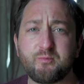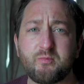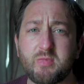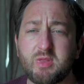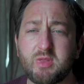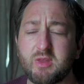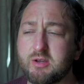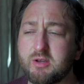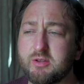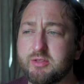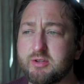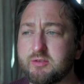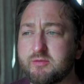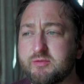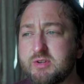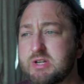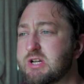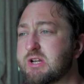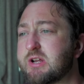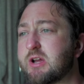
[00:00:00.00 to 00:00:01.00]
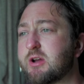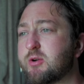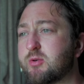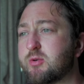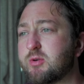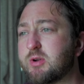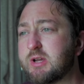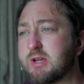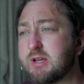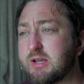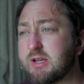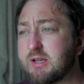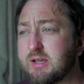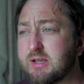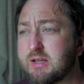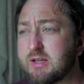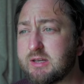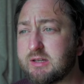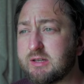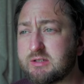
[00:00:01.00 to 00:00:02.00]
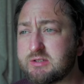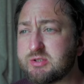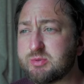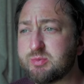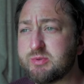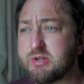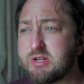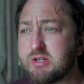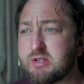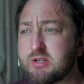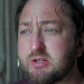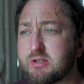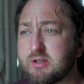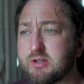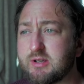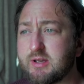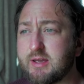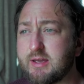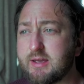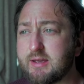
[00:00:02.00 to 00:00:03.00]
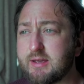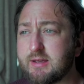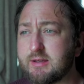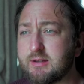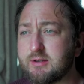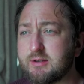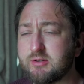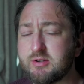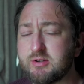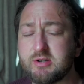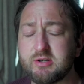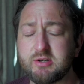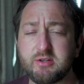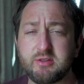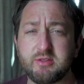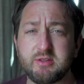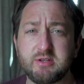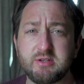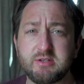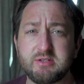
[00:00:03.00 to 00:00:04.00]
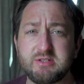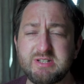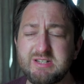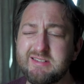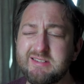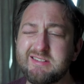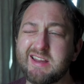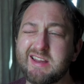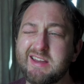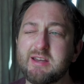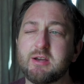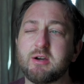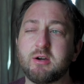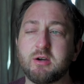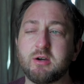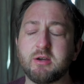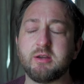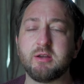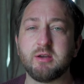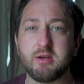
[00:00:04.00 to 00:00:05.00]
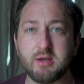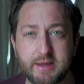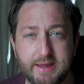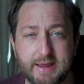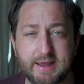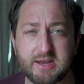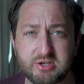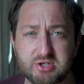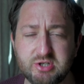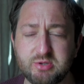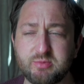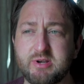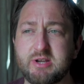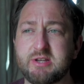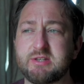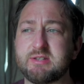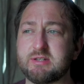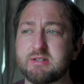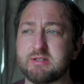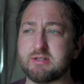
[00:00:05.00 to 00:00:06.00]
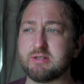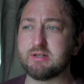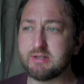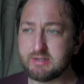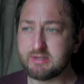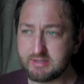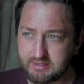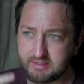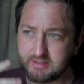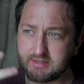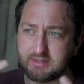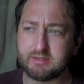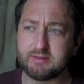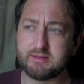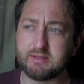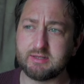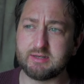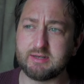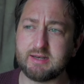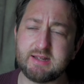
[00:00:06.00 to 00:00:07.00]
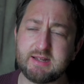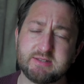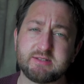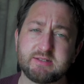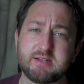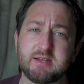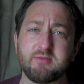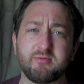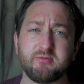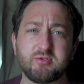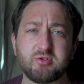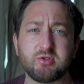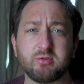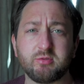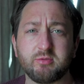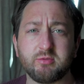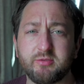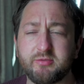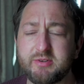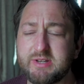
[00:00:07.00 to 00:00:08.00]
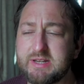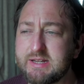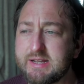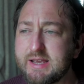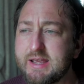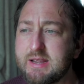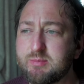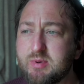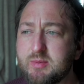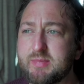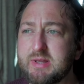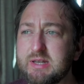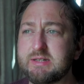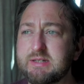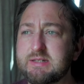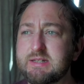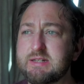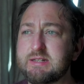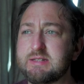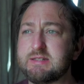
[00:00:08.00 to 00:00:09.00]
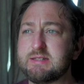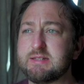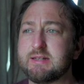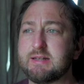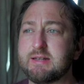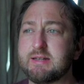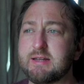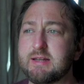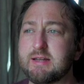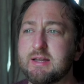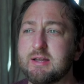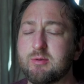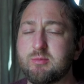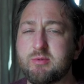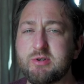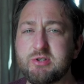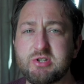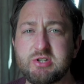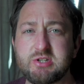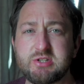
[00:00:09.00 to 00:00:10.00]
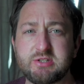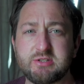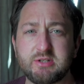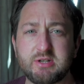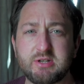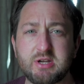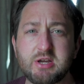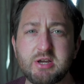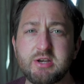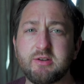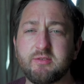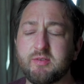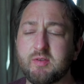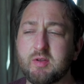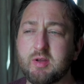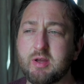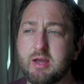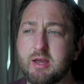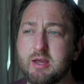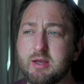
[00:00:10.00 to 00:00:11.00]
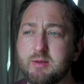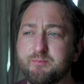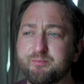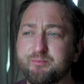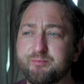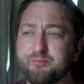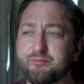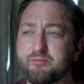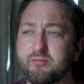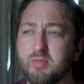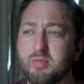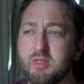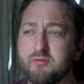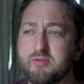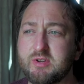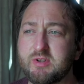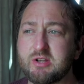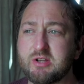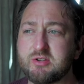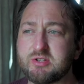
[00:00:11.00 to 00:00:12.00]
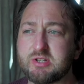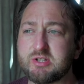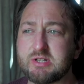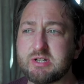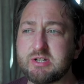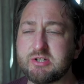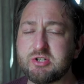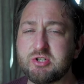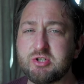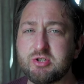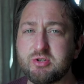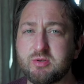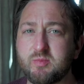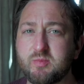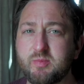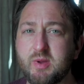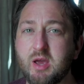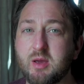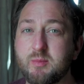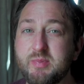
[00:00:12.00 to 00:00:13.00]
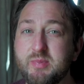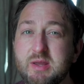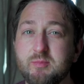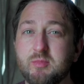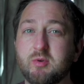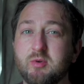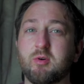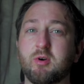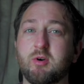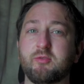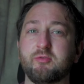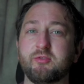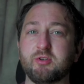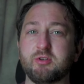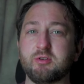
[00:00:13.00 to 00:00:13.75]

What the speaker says: the video last week looking at the DJI Air 2S and the landscape photography capabilities, which is the kind of videos I'd like to do a bit more often.